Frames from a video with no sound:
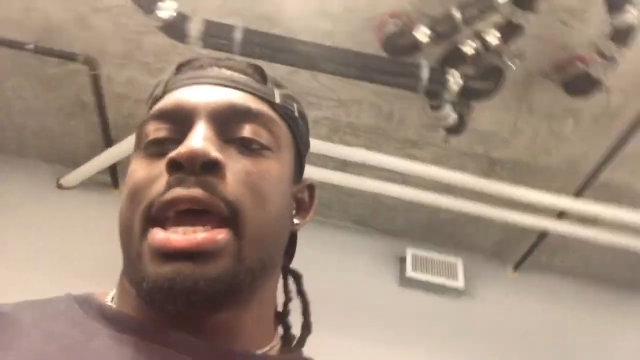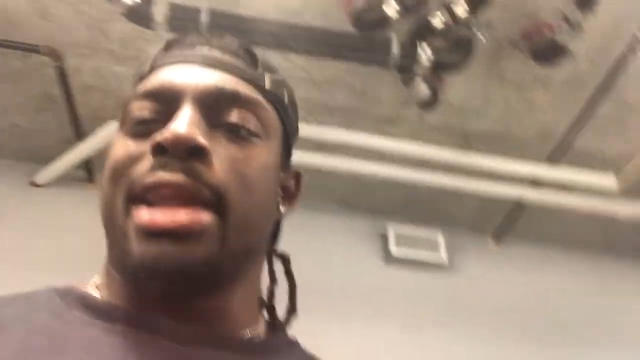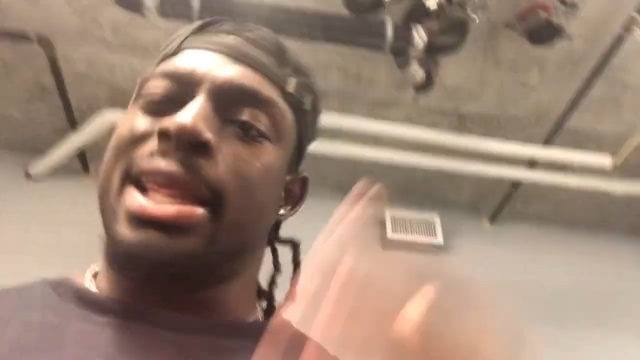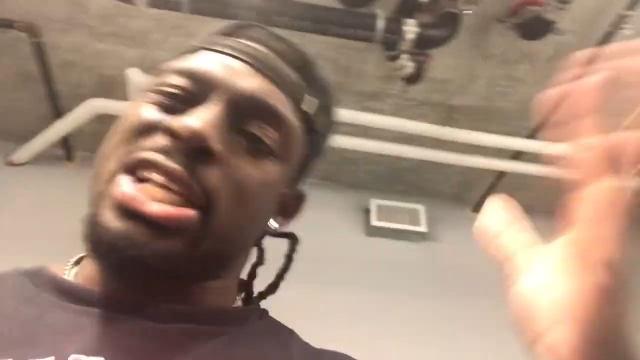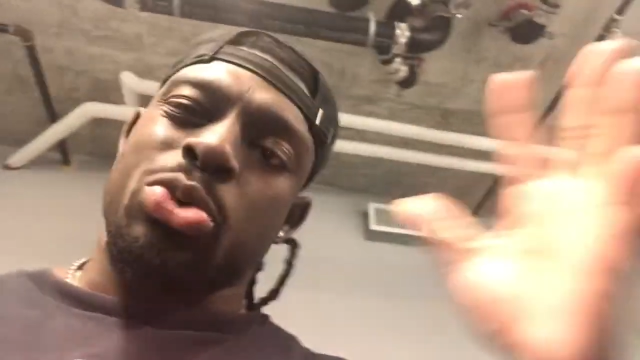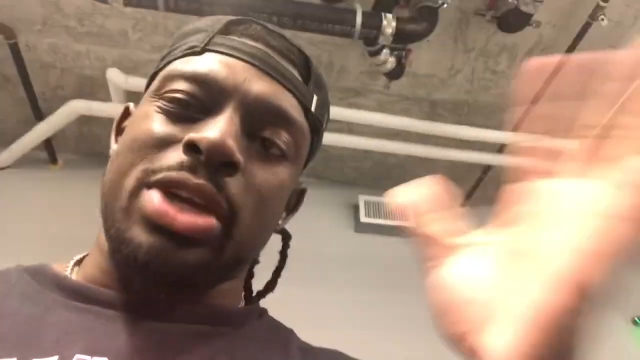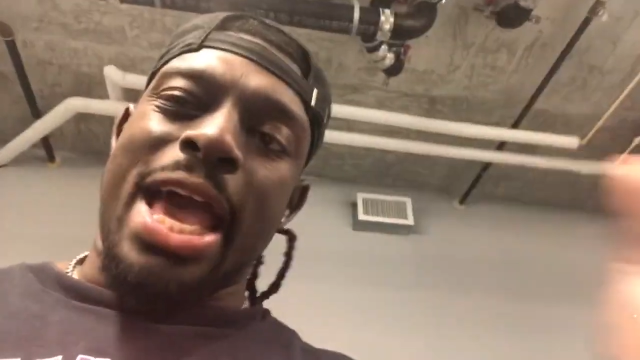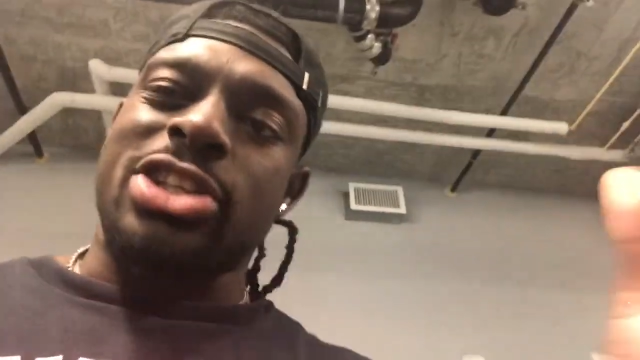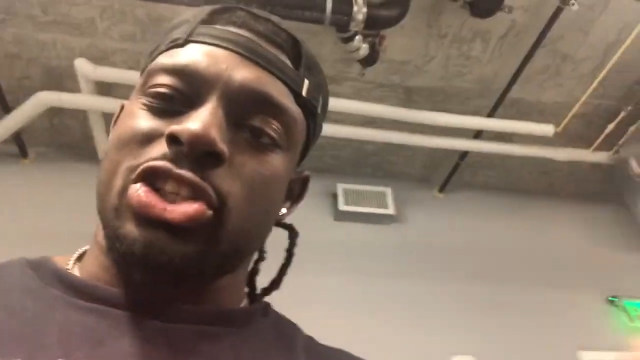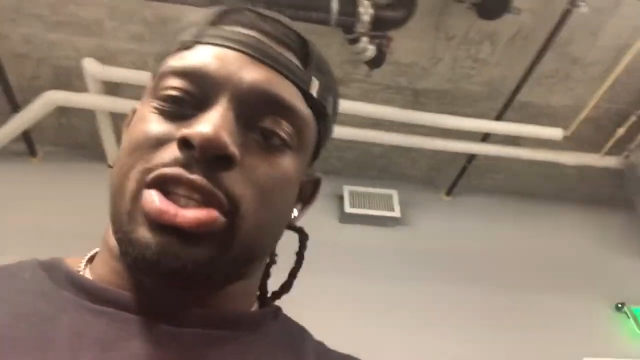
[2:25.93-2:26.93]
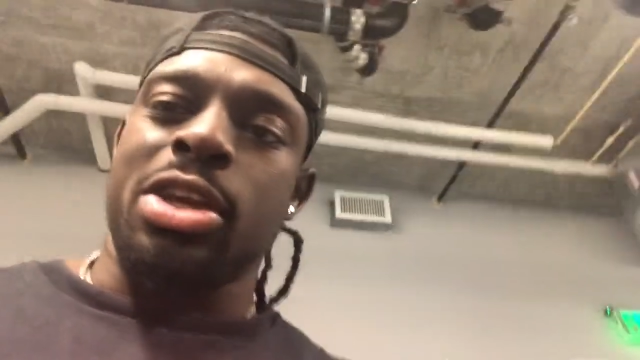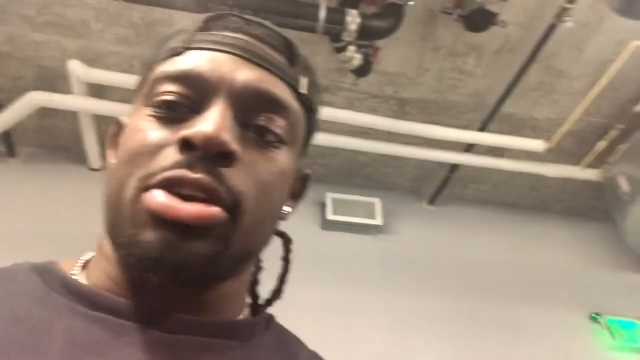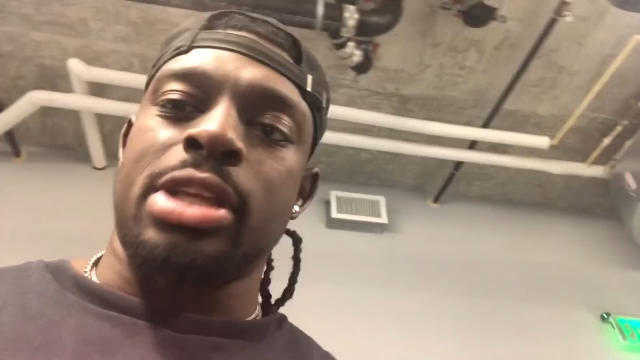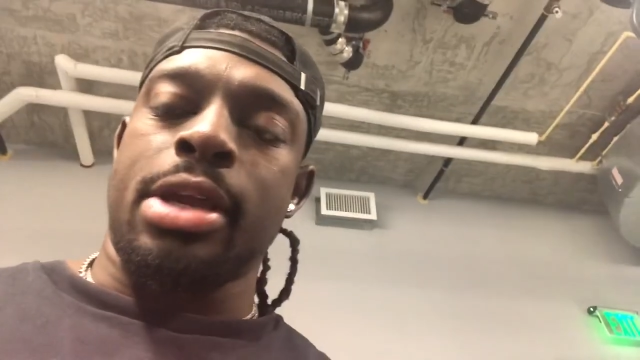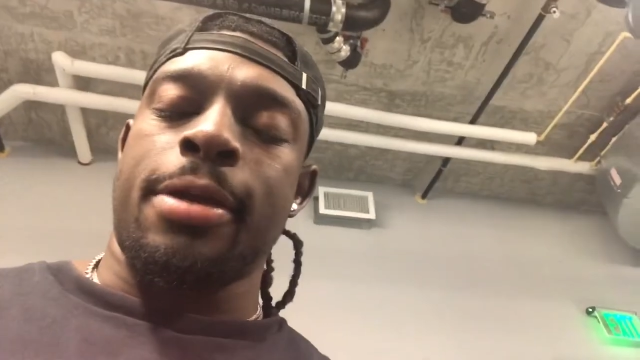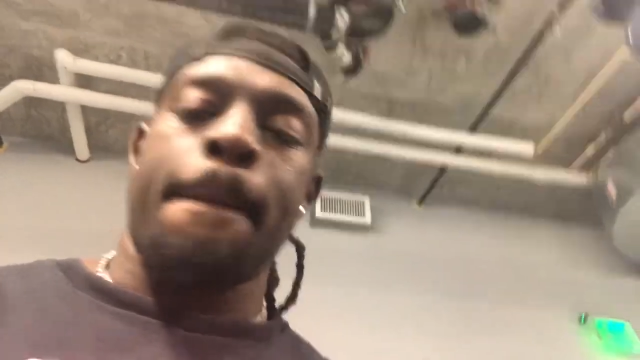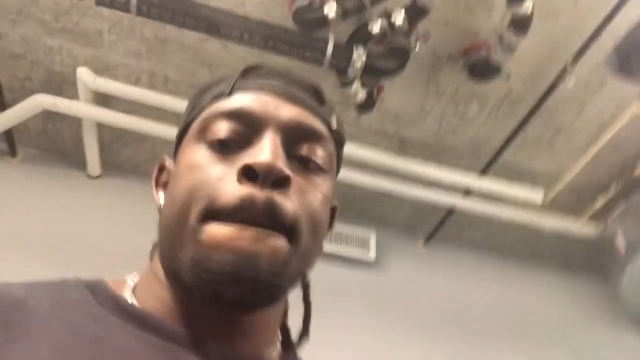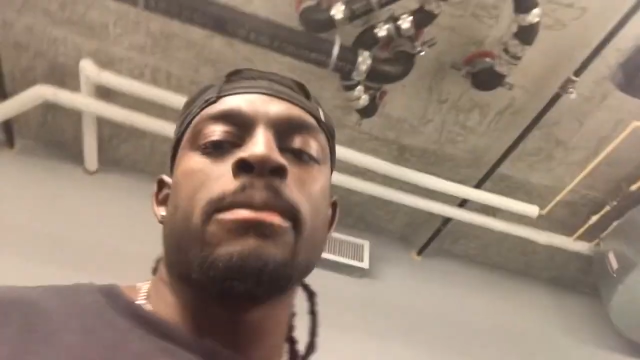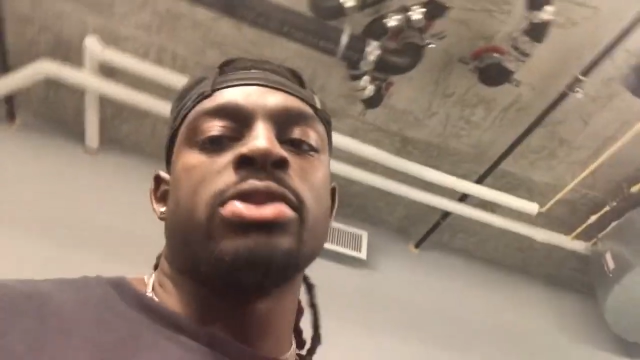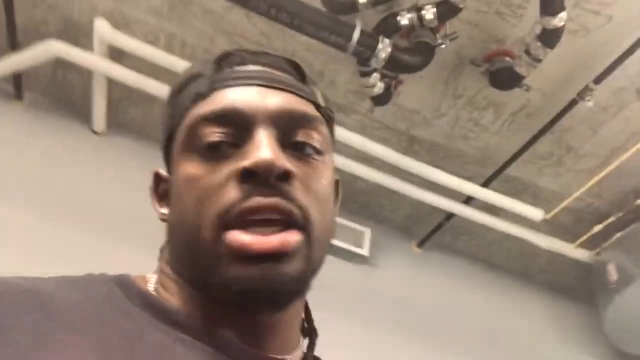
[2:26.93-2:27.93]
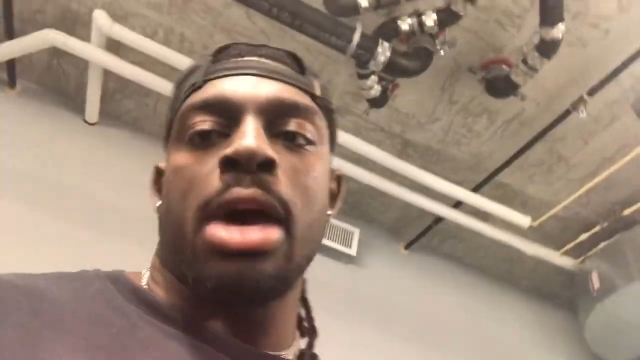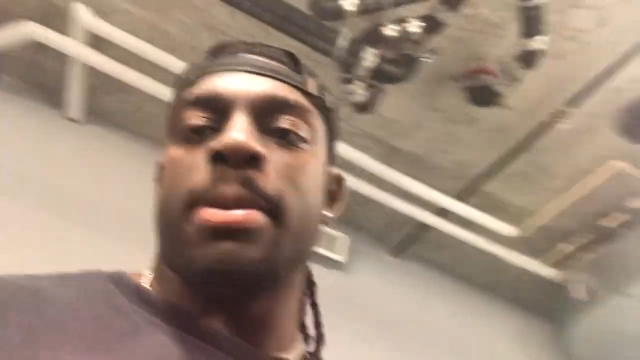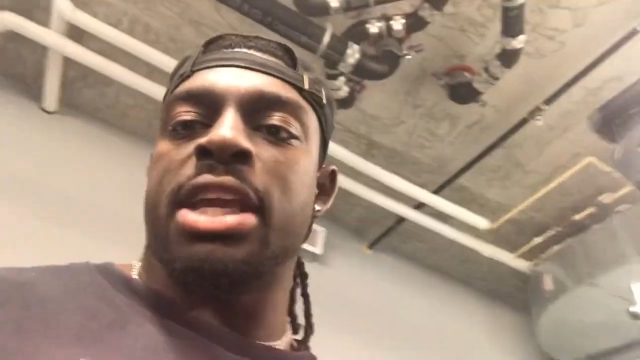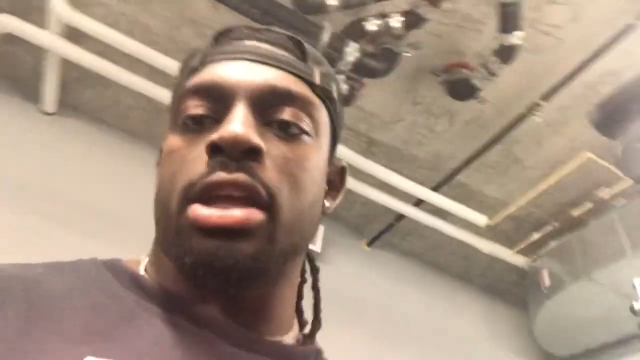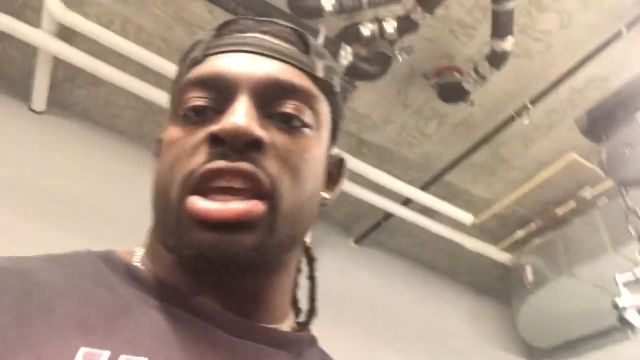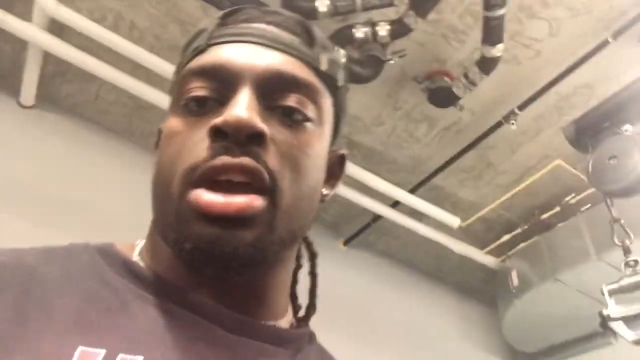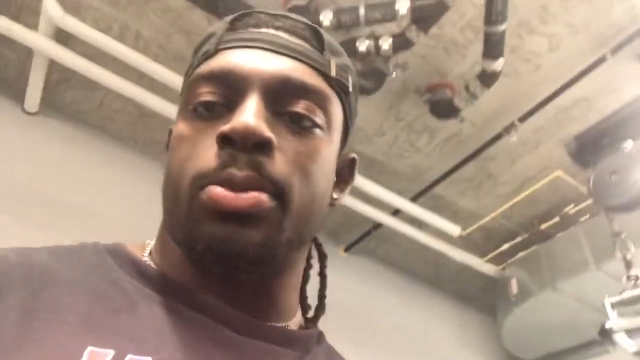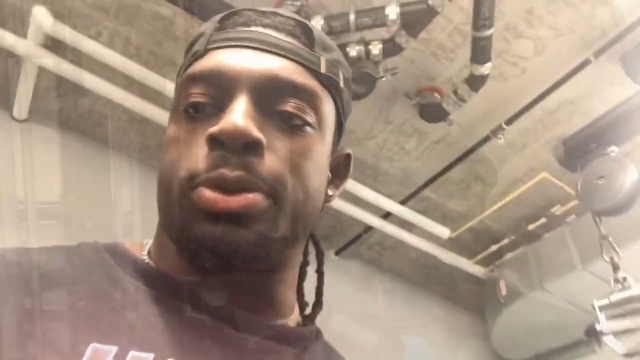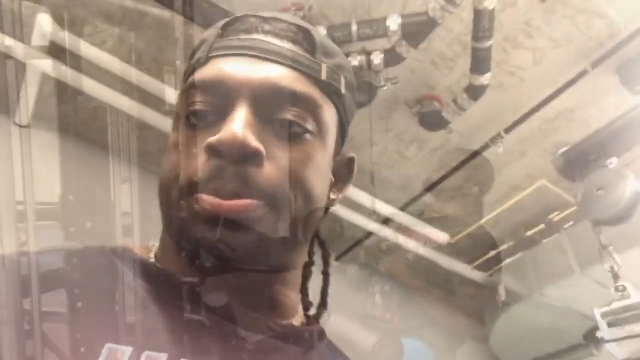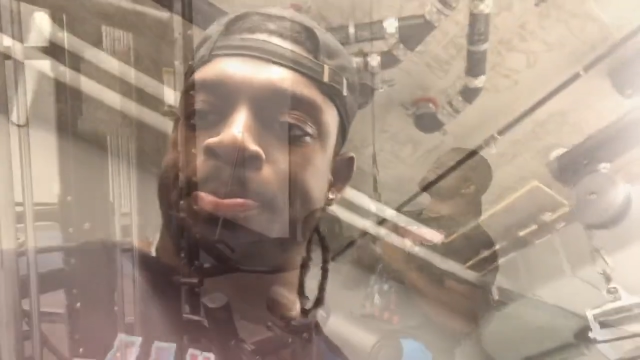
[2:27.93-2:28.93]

and less reactions here and there, then I'm gonna get a camera.